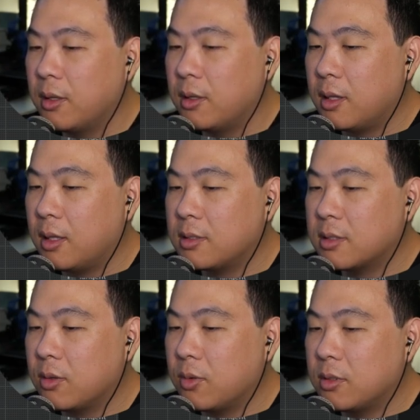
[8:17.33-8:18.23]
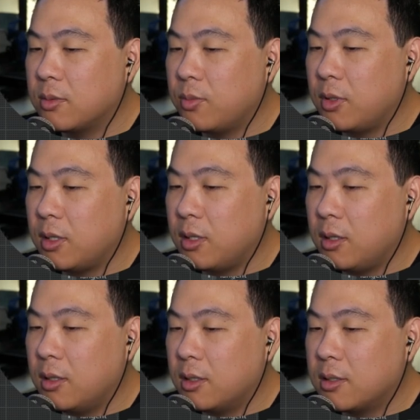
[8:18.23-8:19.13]
That's going to
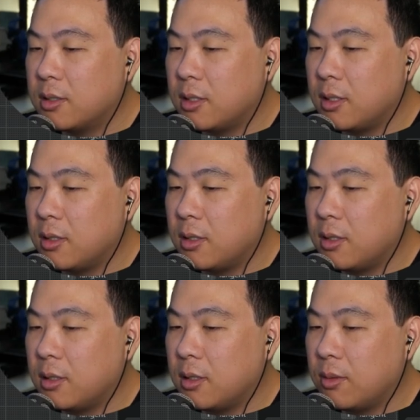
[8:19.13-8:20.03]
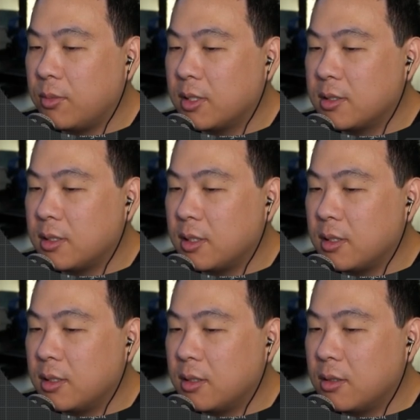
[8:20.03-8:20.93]
be, let's see, I missed
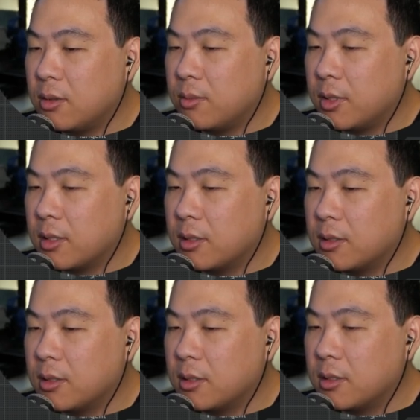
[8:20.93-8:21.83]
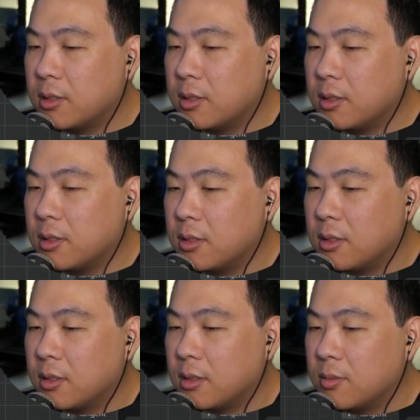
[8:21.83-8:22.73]
it. Oh my goodness.
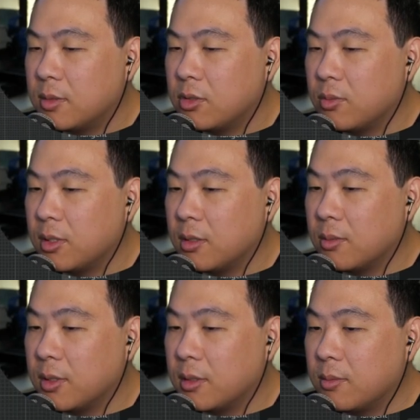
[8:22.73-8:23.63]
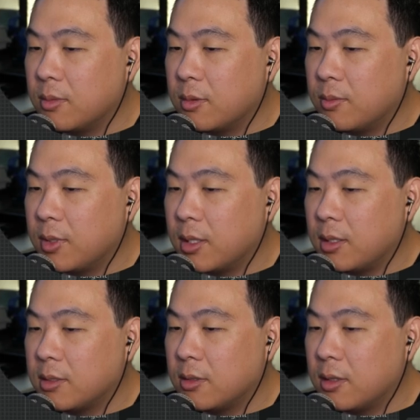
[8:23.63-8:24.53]
Zoom in a little bit, make it
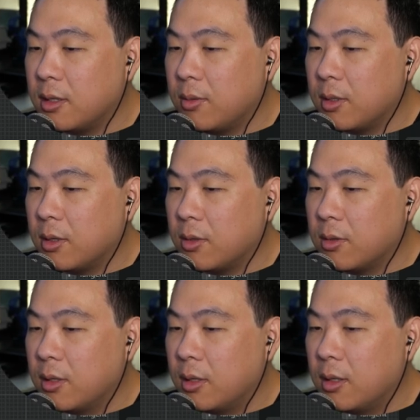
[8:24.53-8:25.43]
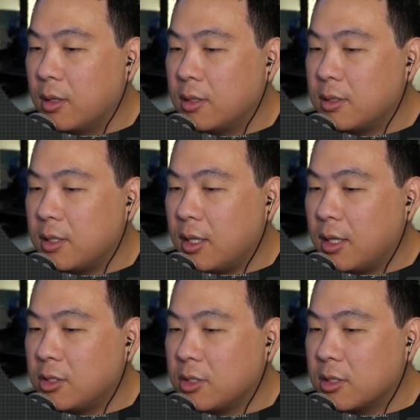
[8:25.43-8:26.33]
easier. There we go.
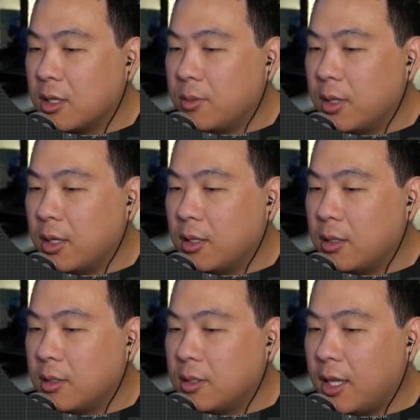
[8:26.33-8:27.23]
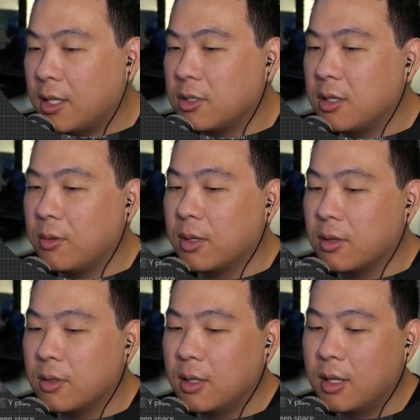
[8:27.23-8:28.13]
Tangent, come on. Tangent, there we
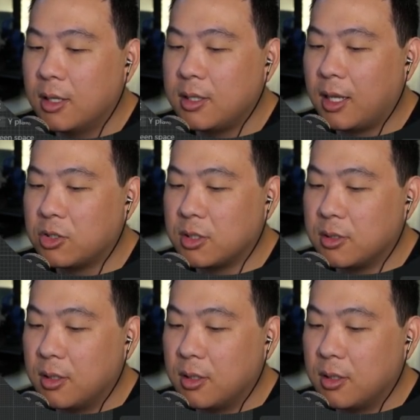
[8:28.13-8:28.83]
go. Tangent.